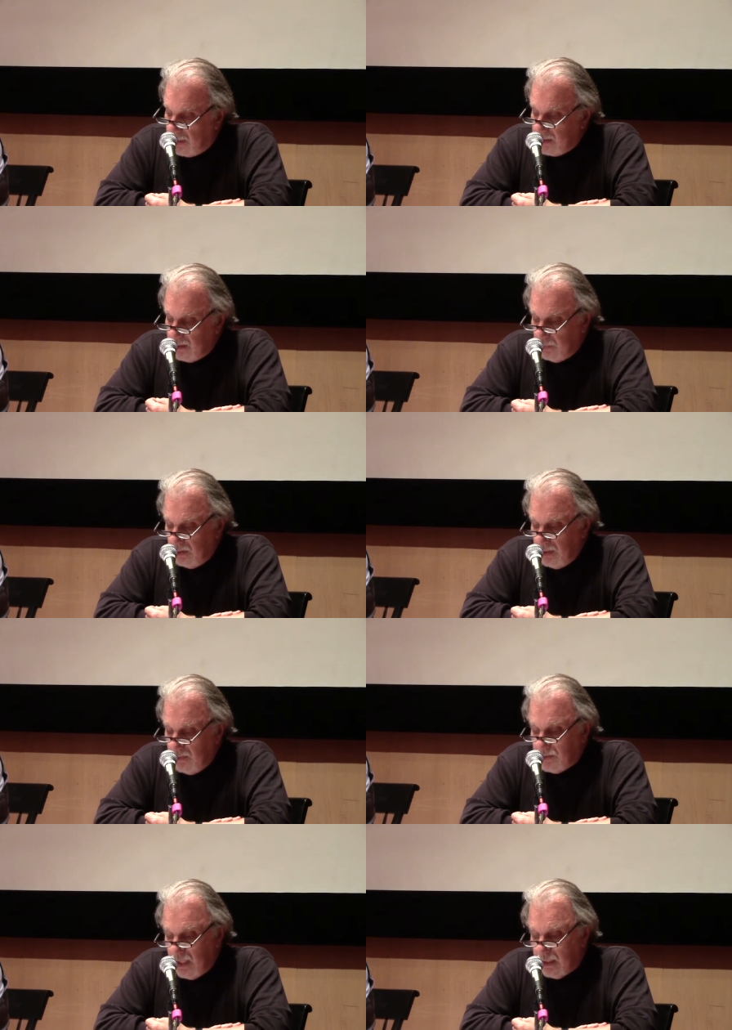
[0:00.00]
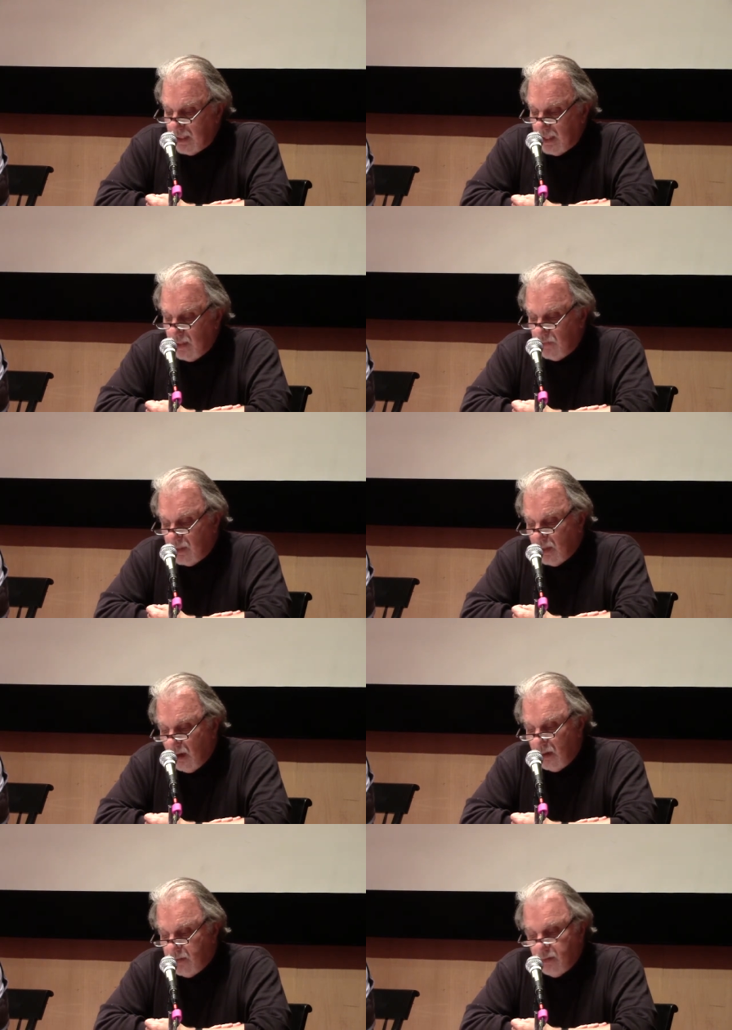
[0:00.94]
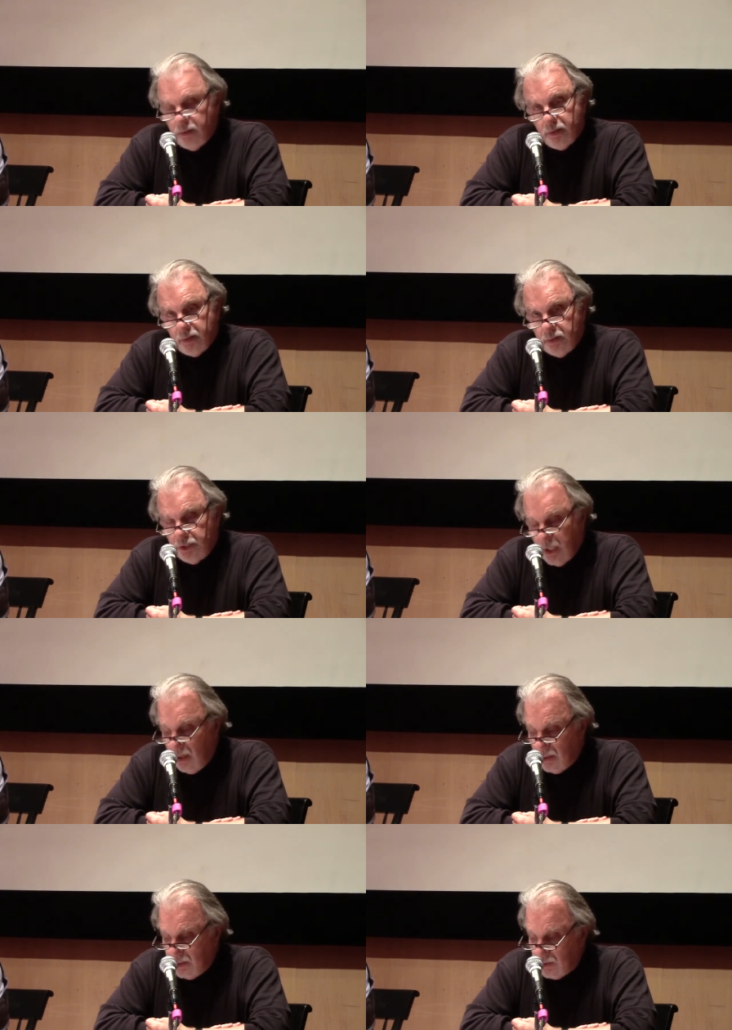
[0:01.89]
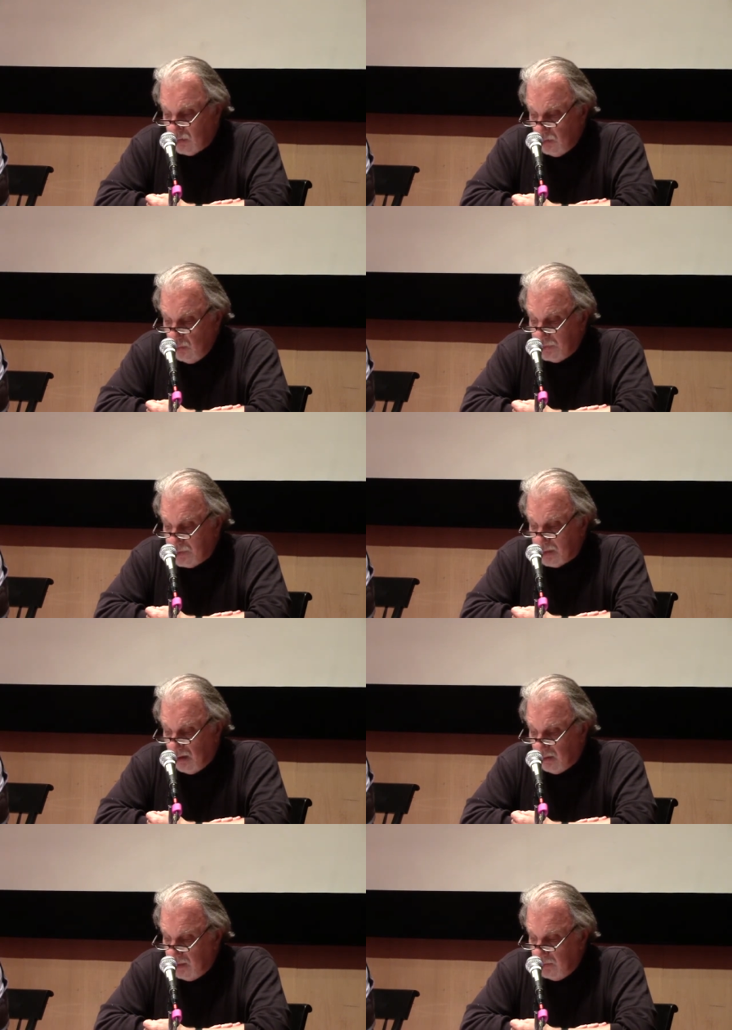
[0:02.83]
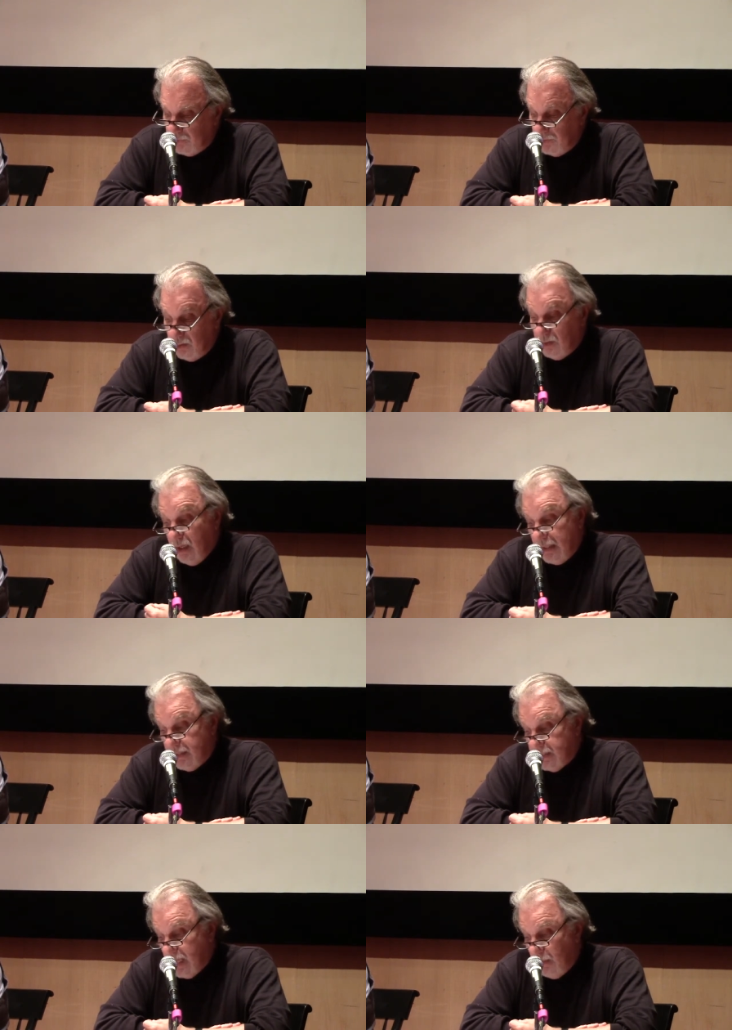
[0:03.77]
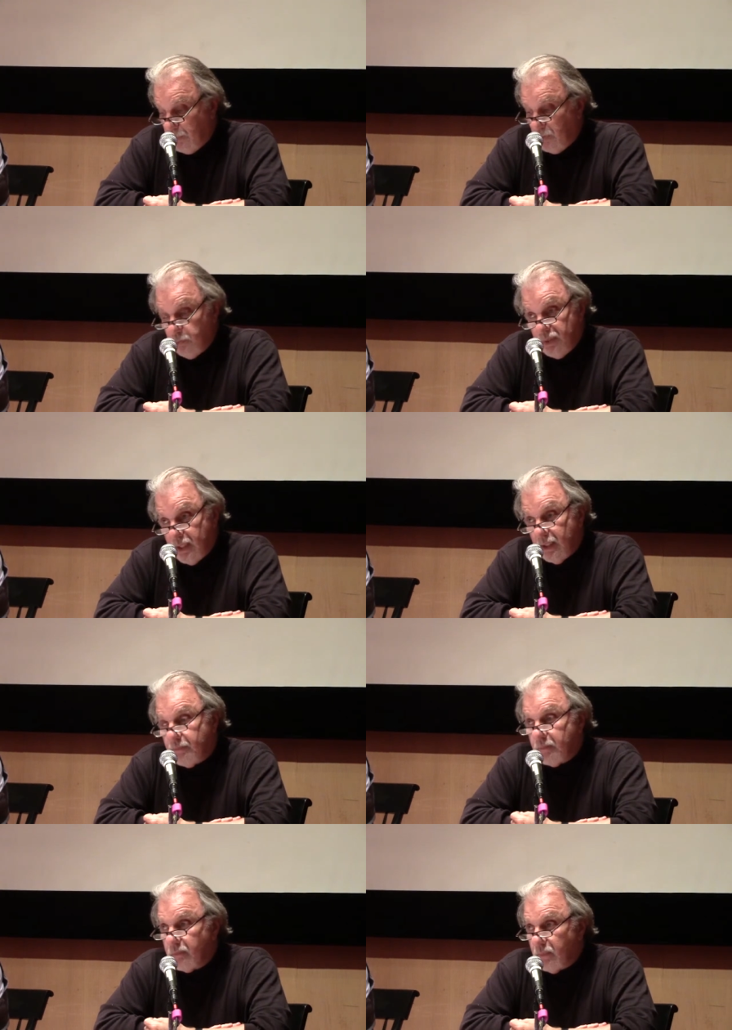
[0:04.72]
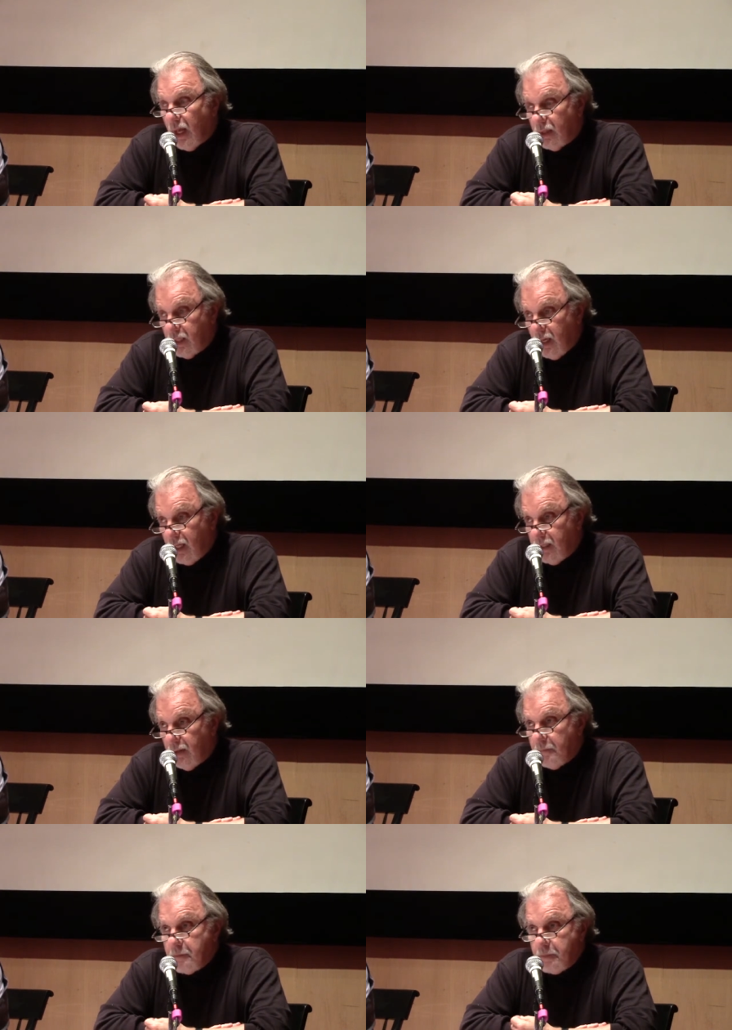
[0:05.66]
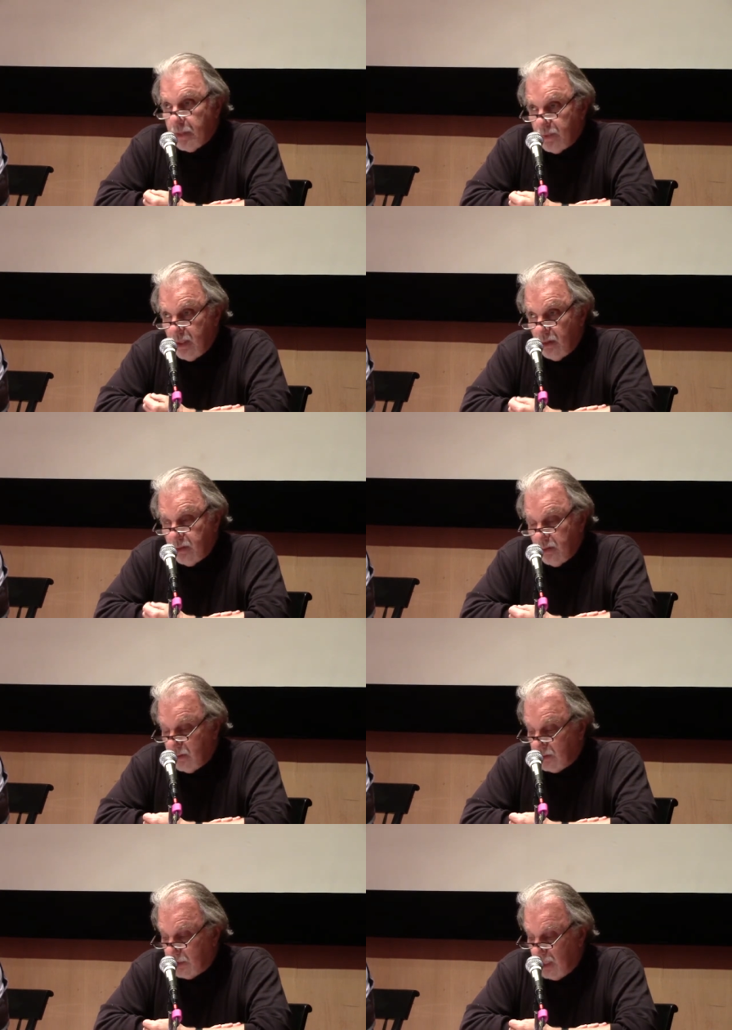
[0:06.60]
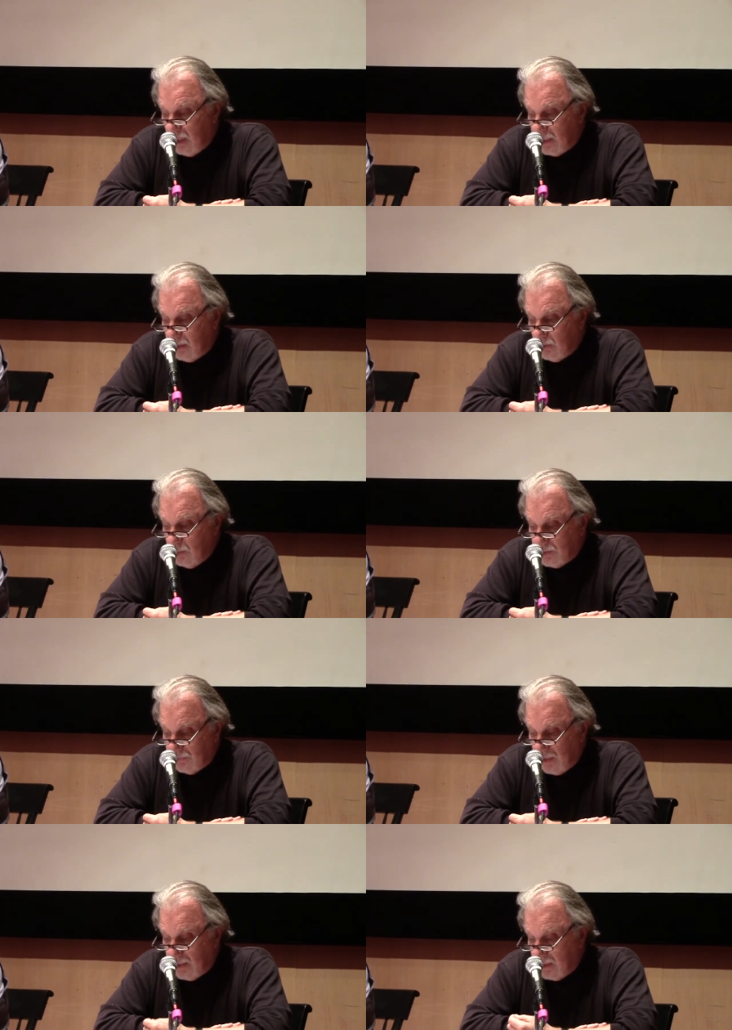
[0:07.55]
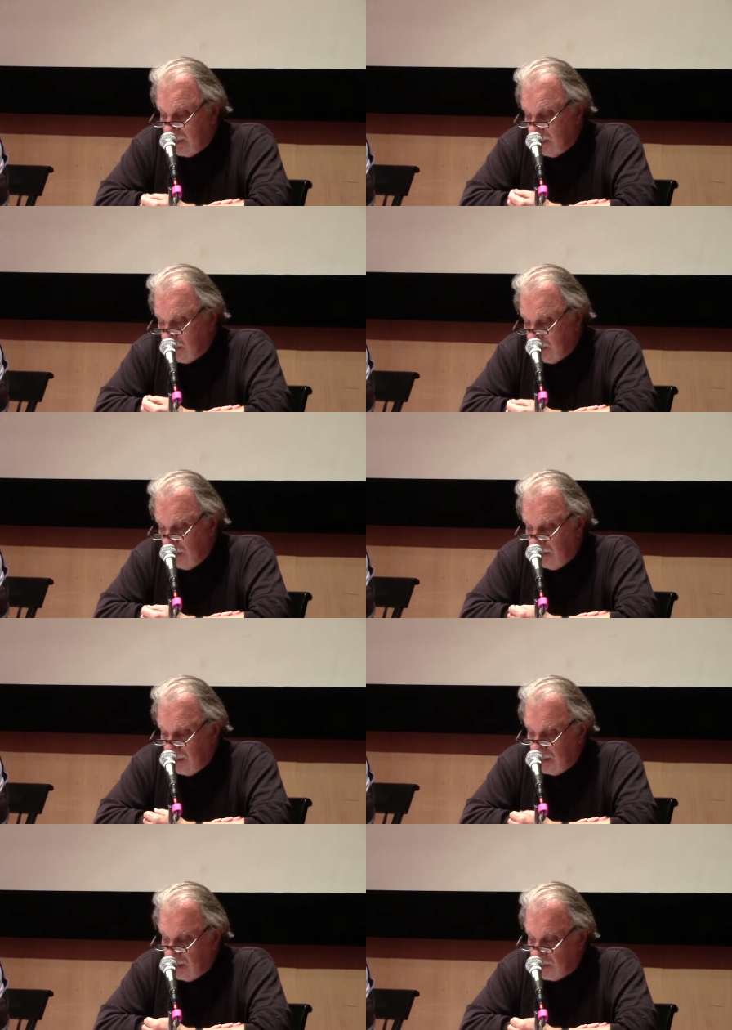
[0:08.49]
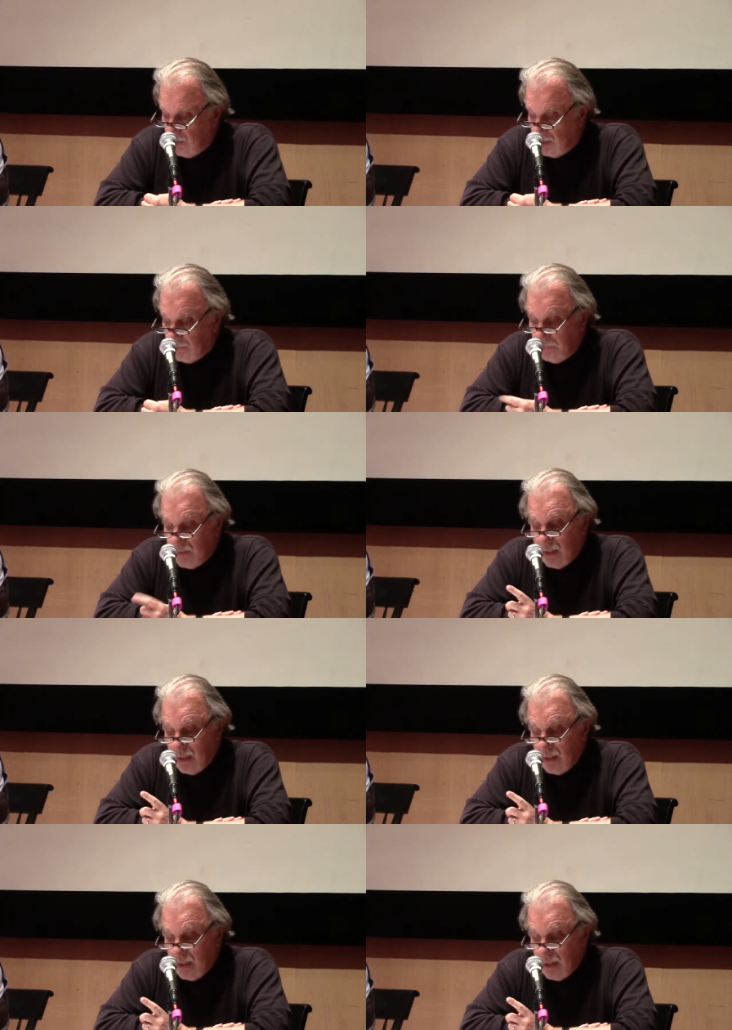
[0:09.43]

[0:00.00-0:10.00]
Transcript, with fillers: ISIS believes that even other jihadist groups are infidel, an example being Al Qaeda, the other jihadi groups fighting in Syria as well.